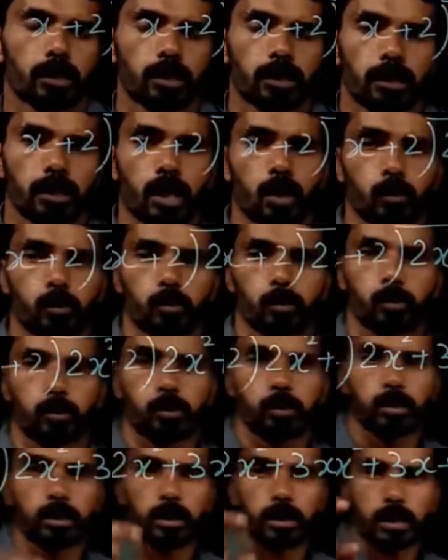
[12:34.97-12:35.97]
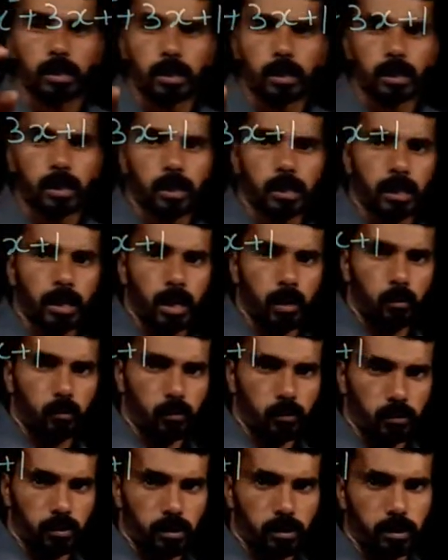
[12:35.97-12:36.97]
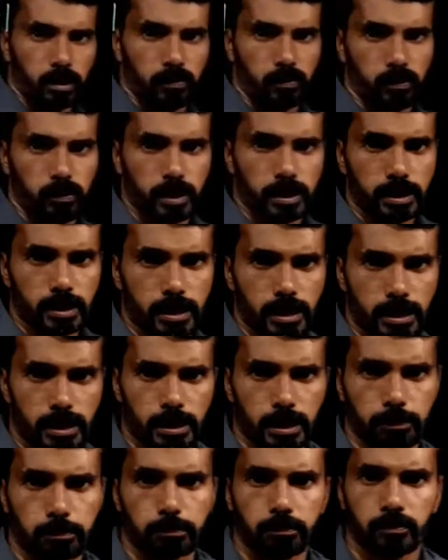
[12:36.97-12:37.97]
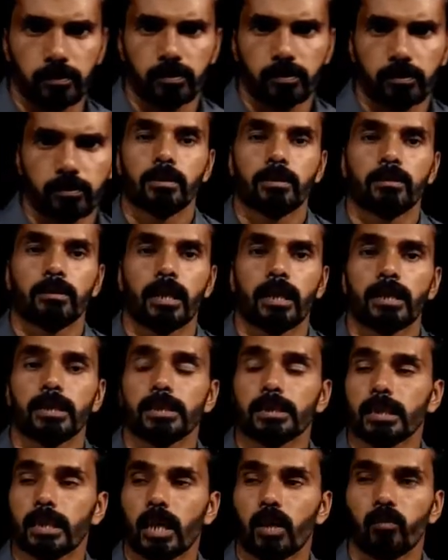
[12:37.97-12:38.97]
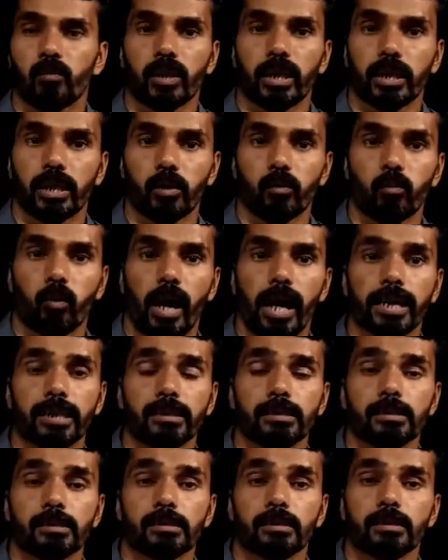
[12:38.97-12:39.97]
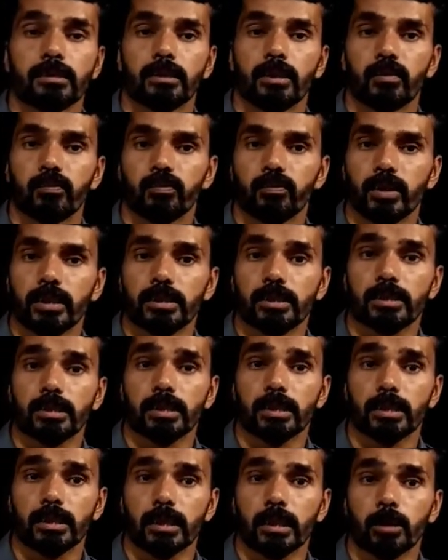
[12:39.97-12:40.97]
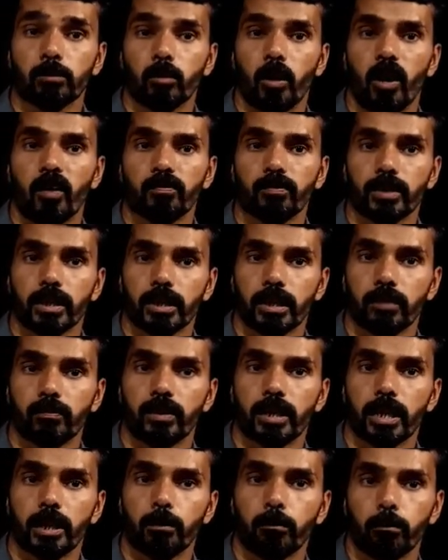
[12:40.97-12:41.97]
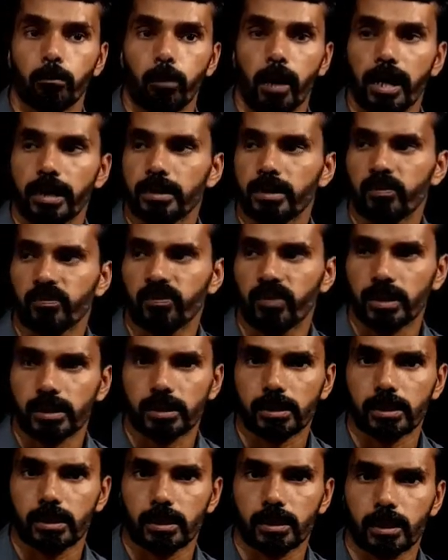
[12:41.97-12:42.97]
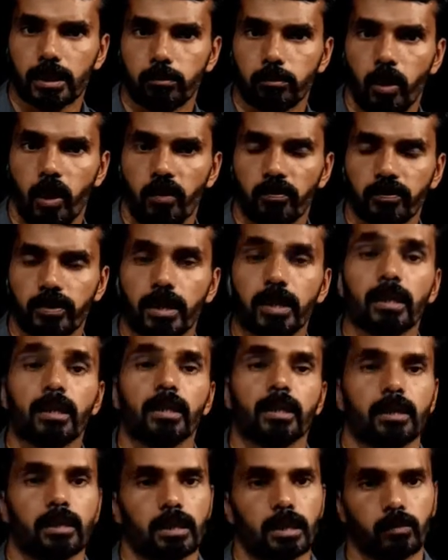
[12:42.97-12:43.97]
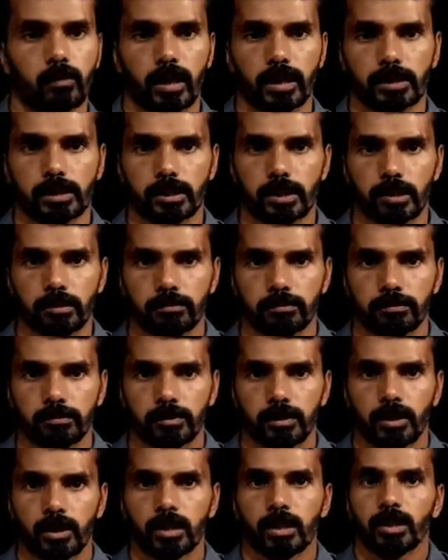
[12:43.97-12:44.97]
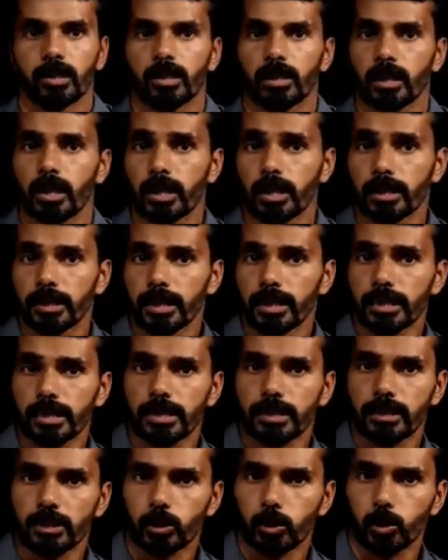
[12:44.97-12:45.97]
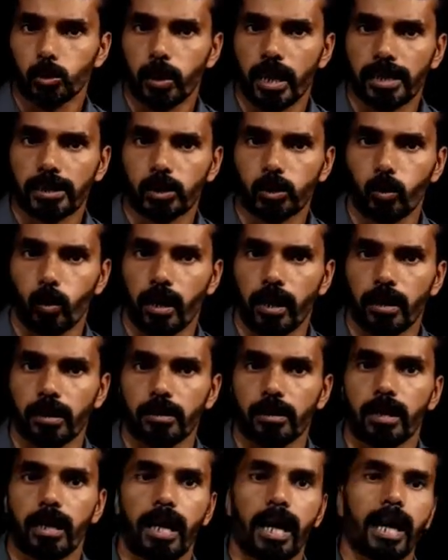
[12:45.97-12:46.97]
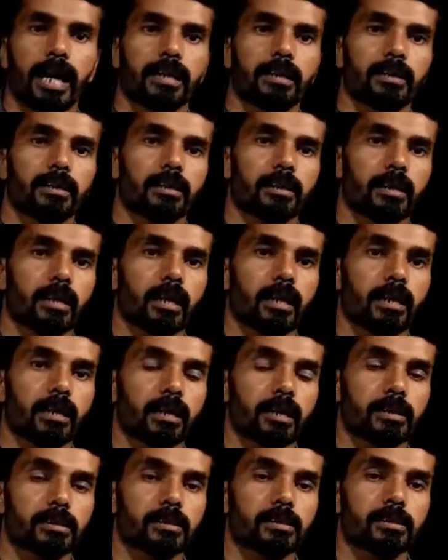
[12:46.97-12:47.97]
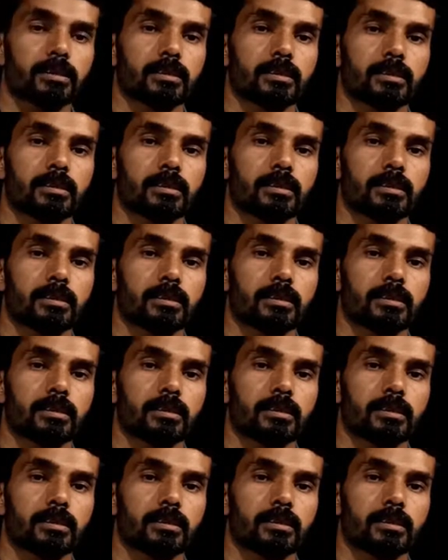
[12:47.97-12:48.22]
Now here the first step, that is, here we divide the first term of the dividend by the first term of the divisor. Here it is 2x square and here it is